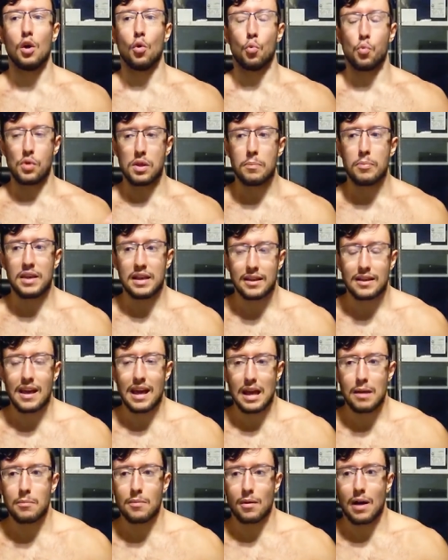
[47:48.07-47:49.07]
We
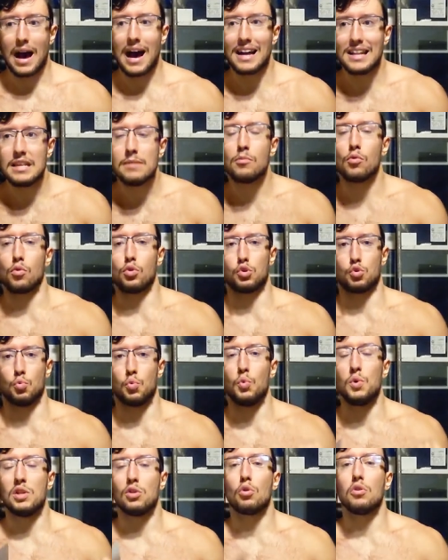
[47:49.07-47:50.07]
became animals.
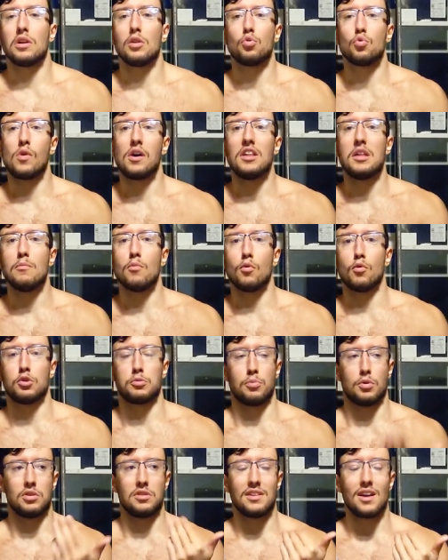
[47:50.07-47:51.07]
We returned into
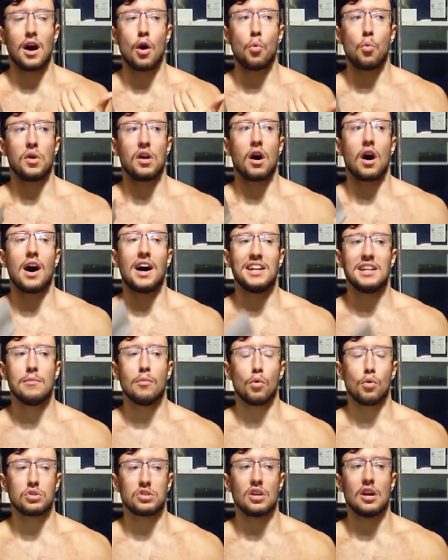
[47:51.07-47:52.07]
animals, but now we are
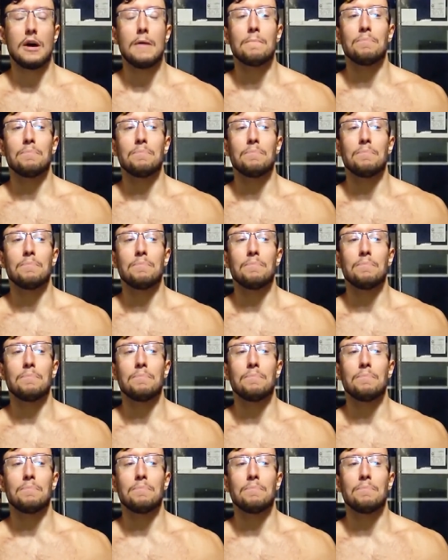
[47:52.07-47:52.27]
animals